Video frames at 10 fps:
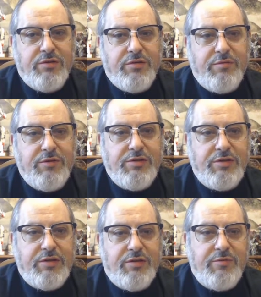Let me
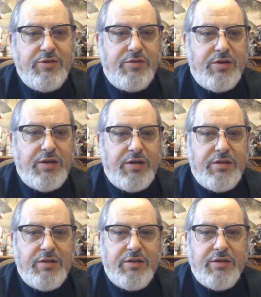see. Let me try
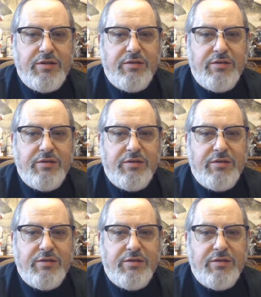adding that.